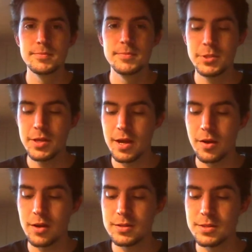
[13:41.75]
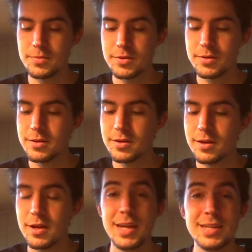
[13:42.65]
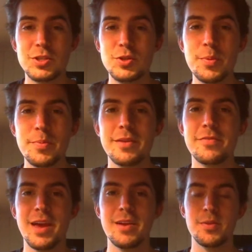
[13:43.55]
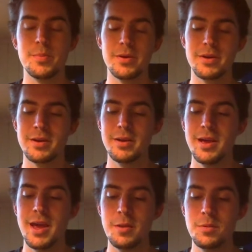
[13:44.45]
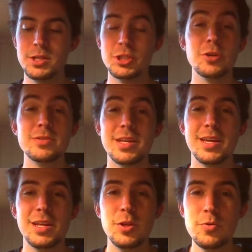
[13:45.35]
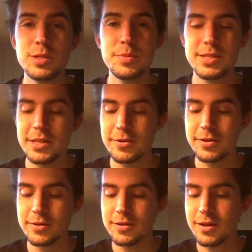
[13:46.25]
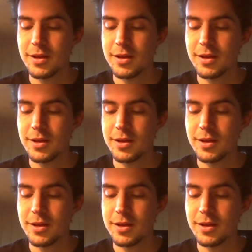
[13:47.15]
So yeah, Hans Zimmer is a super big fan of the book, and it really shows that he knew his material.